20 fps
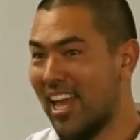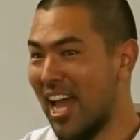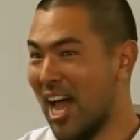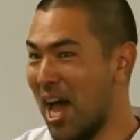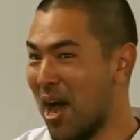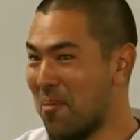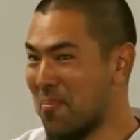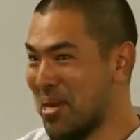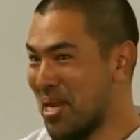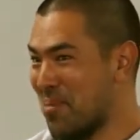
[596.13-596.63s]

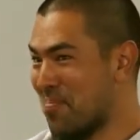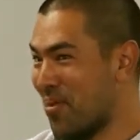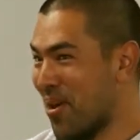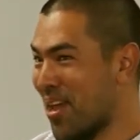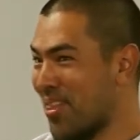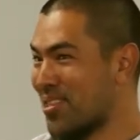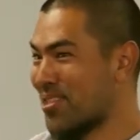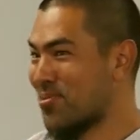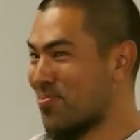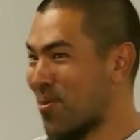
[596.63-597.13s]
How many
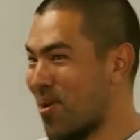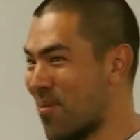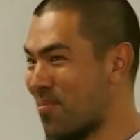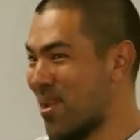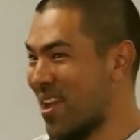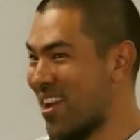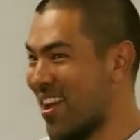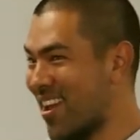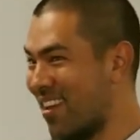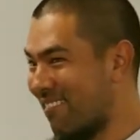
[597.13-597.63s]
breaths per
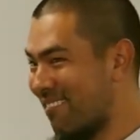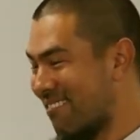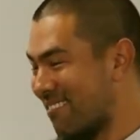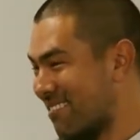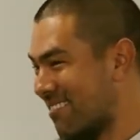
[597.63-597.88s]
minute?